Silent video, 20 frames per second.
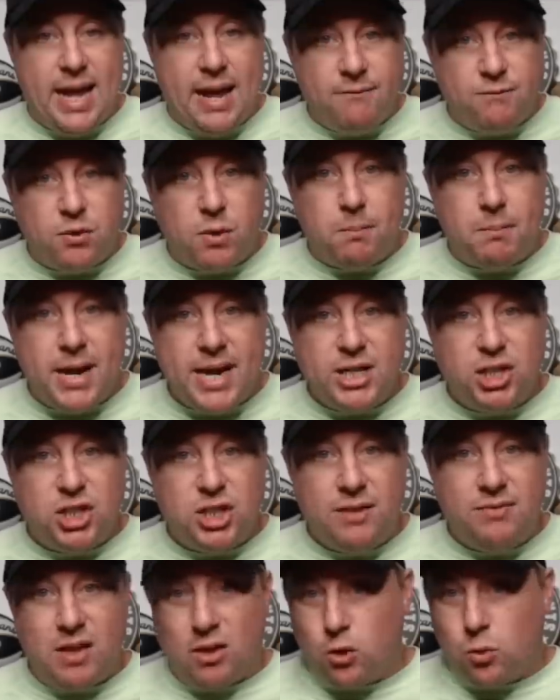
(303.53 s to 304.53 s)

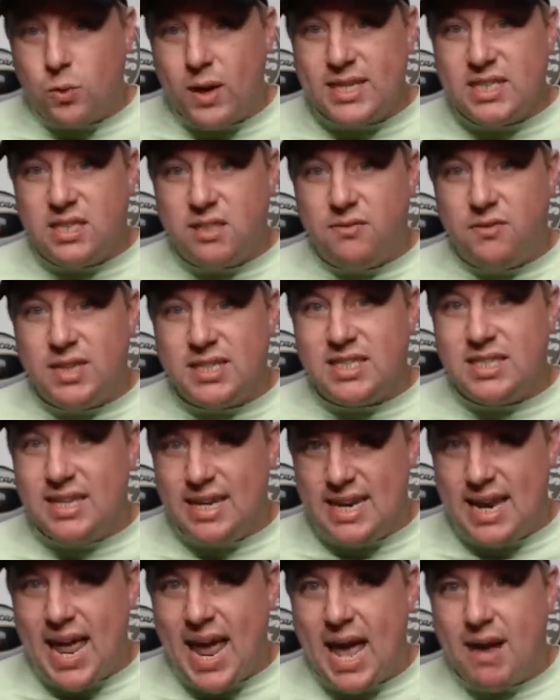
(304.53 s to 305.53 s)
information that the rest of us
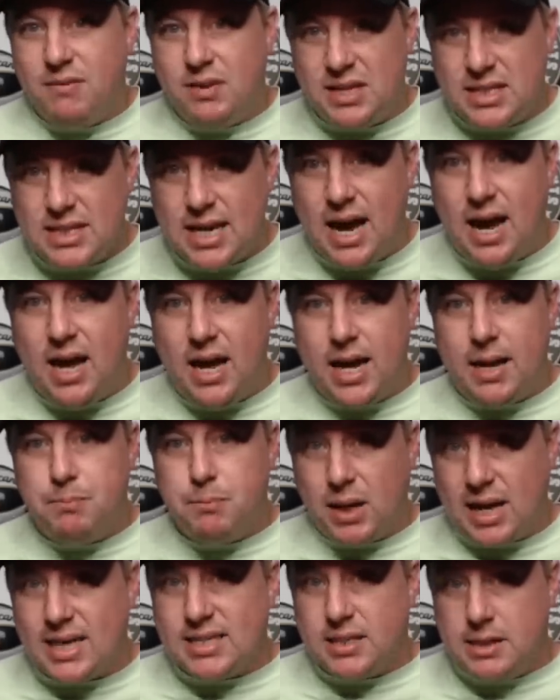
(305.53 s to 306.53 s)
didn't have at the time,
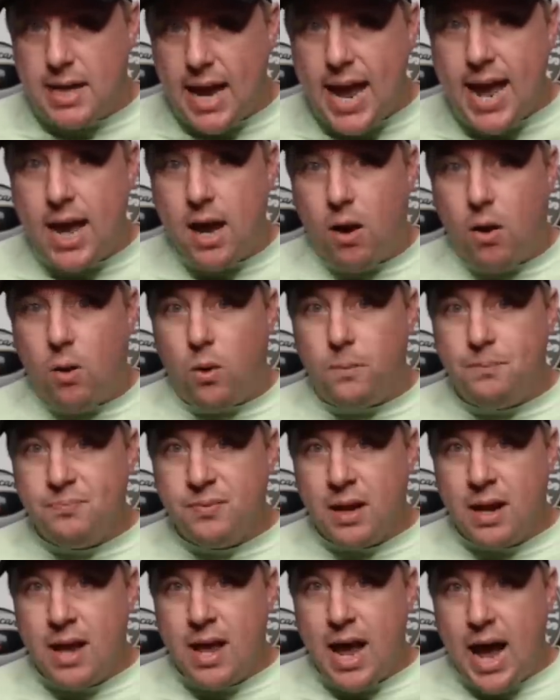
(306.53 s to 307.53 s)
because now
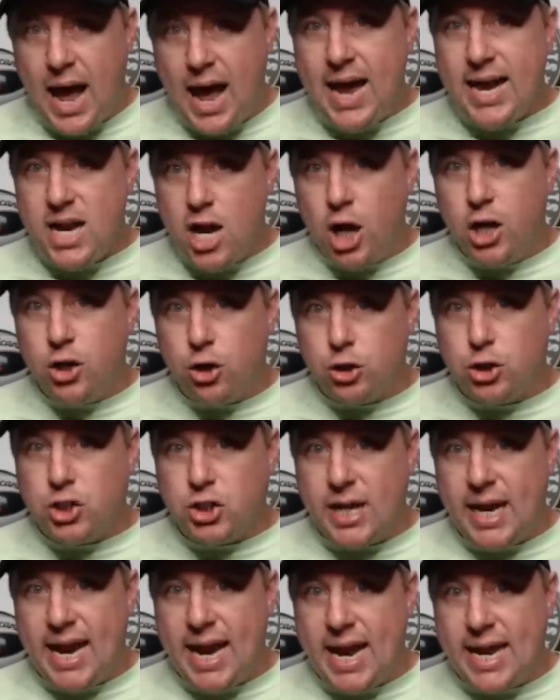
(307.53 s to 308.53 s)
I
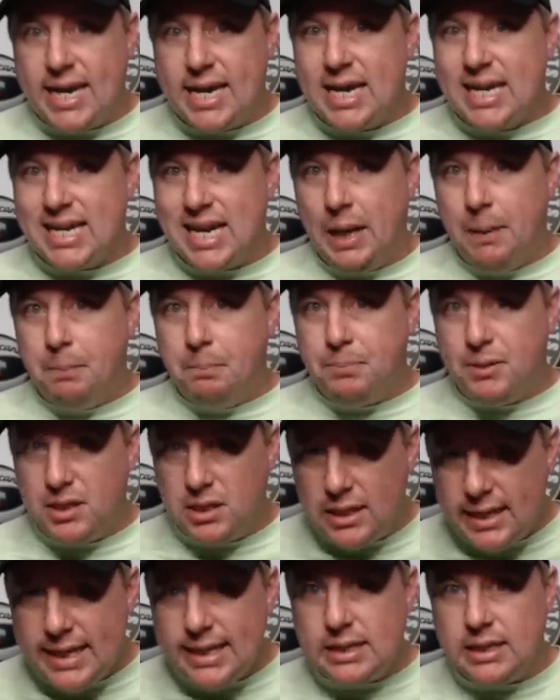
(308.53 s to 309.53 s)
understand
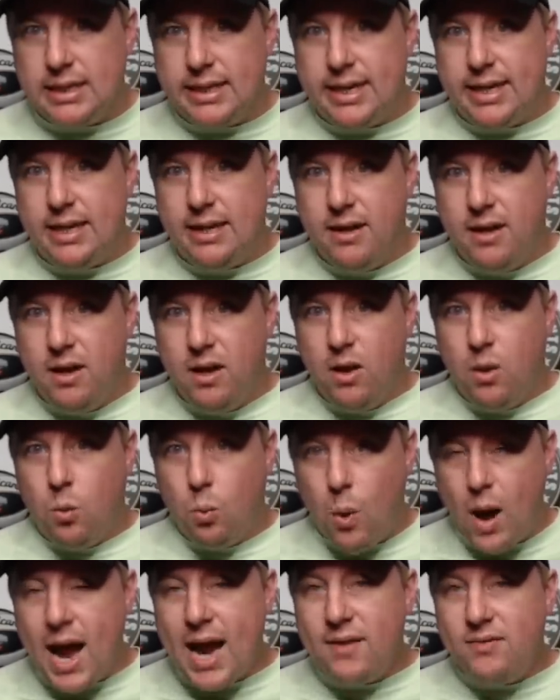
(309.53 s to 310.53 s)
completely
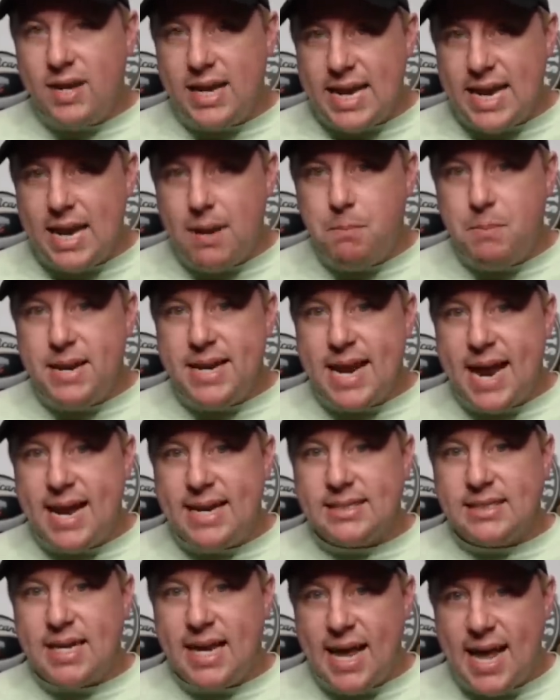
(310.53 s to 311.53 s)
why the NBA
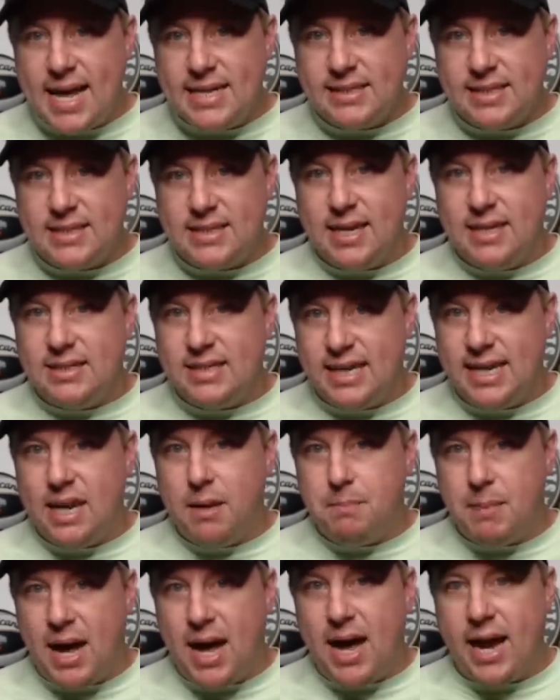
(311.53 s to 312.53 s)
is hesitant to
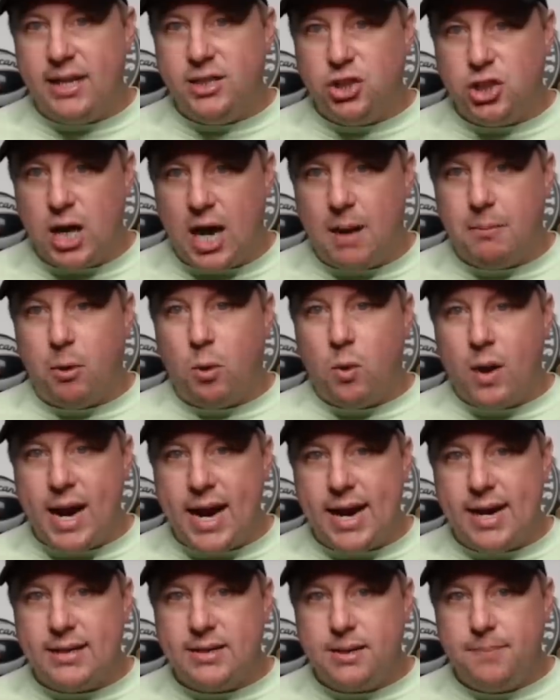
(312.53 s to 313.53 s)
get behind Ja
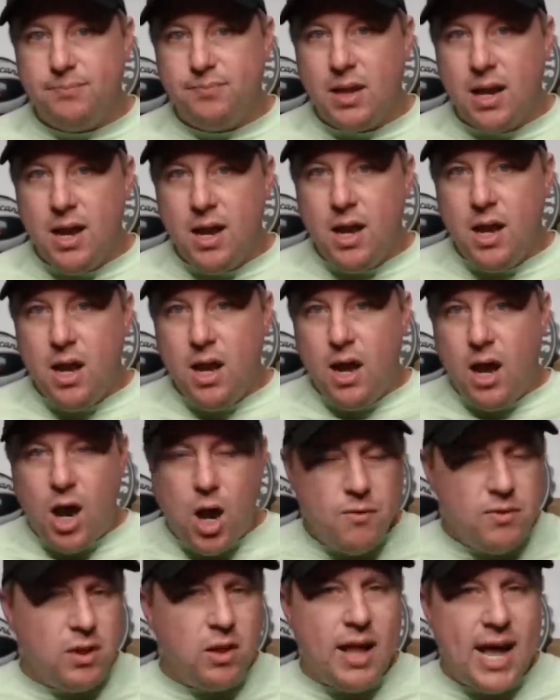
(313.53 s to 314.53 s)
Morant.
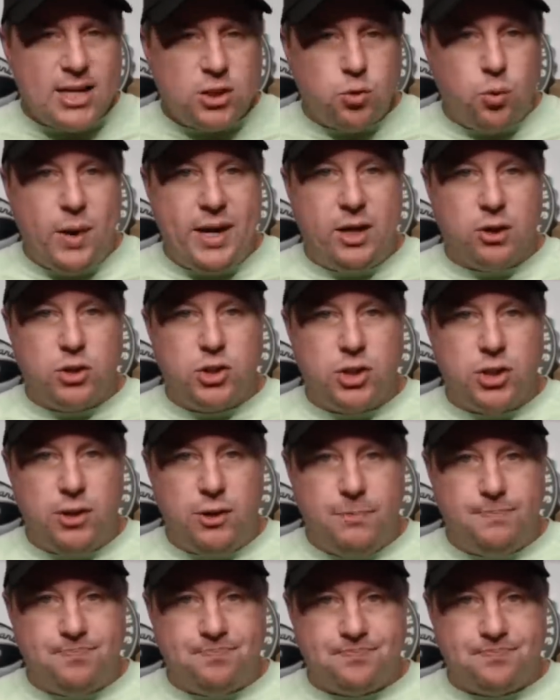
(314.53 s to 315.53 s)
Over the last week or so,